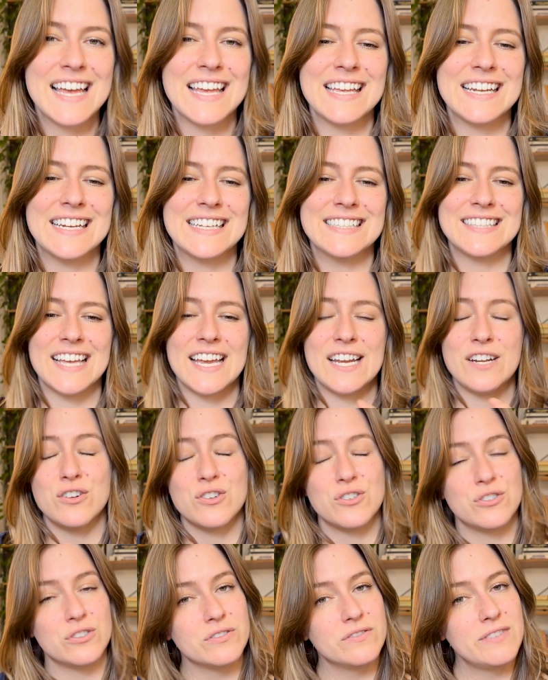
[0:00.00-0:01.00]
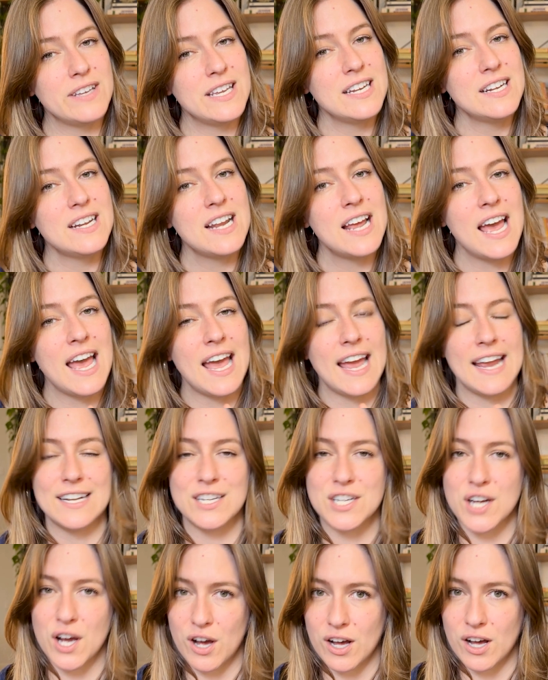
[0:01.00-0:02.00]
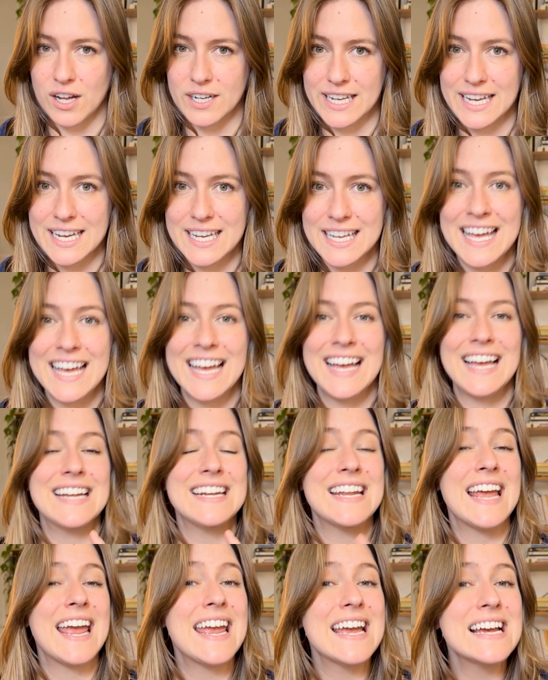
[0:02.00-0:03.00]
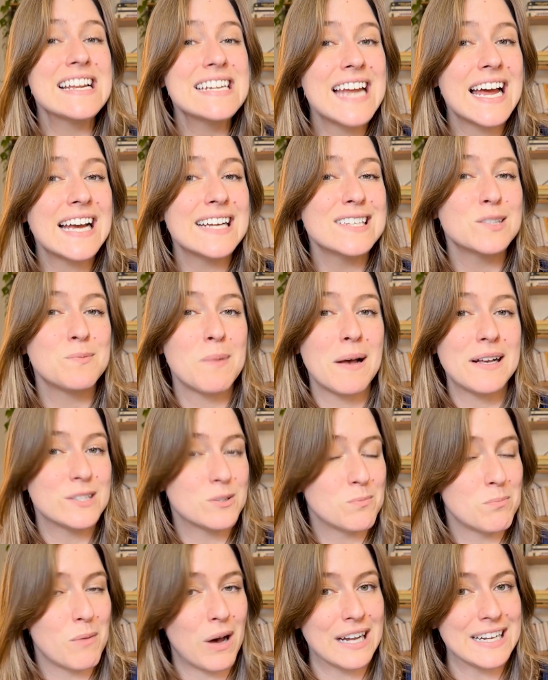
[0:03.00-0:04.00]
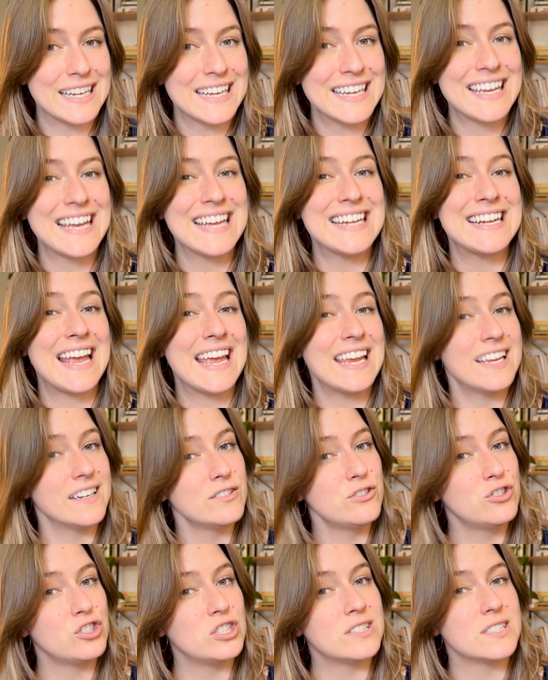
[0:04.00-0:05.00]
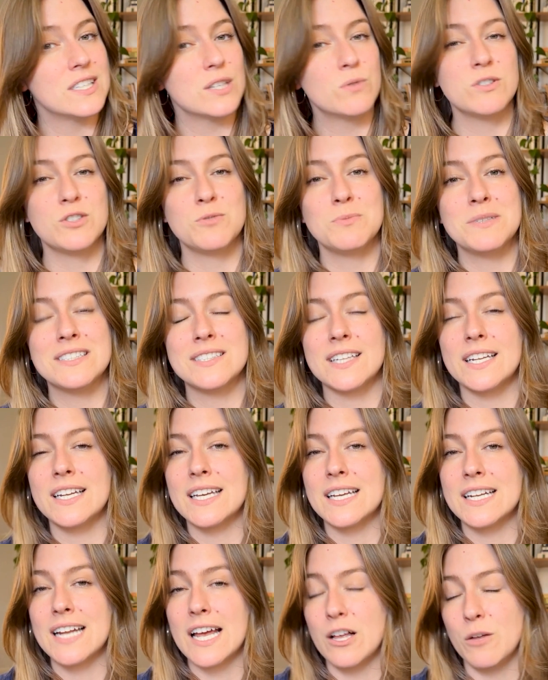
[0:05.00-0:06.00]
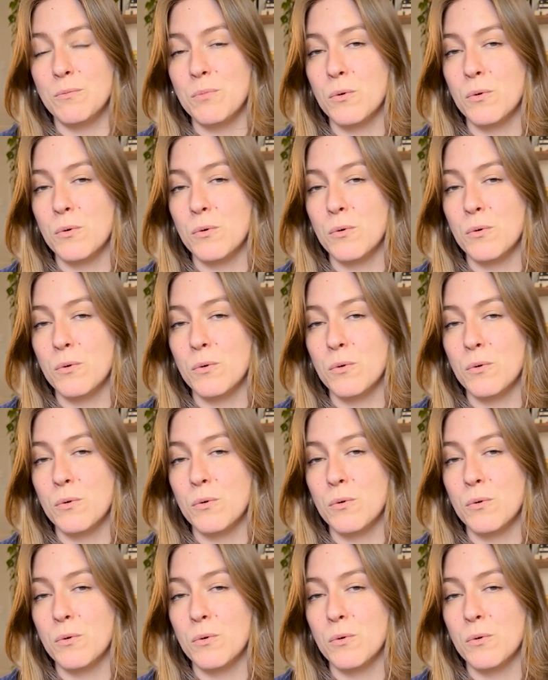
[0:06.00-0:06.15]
It is a nervine, a tonic, an antispasmodic, an analgesic, which means that it can help